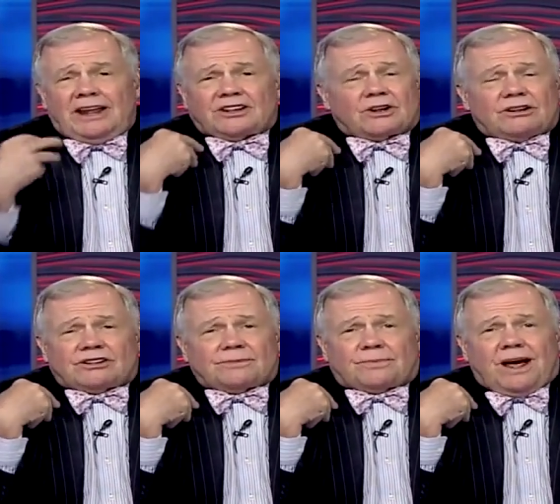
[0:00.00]
It's going
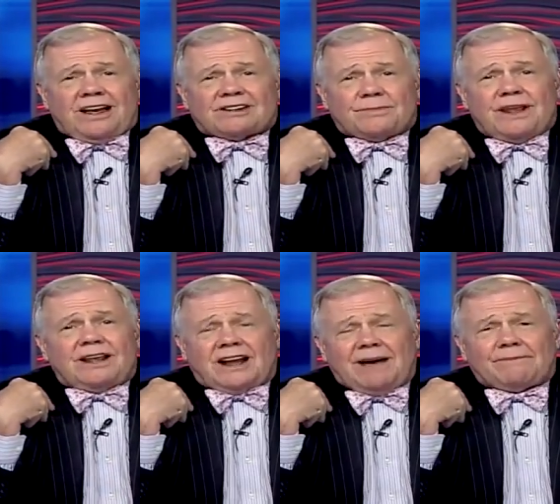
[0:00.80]
to surprise
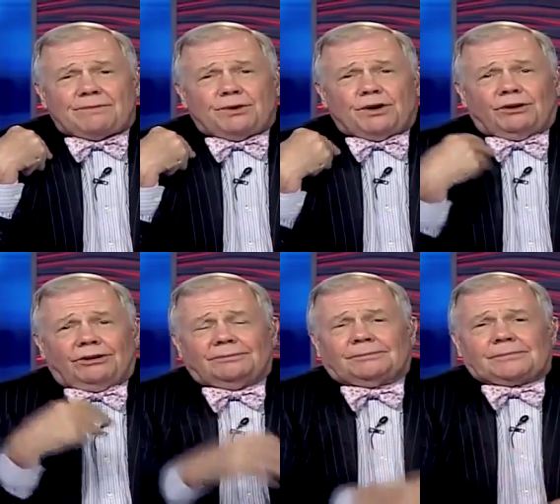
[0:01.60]
me, and I'm the
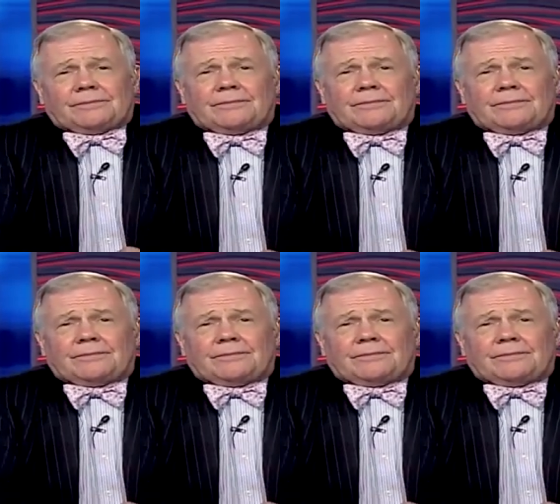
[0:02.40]
bull.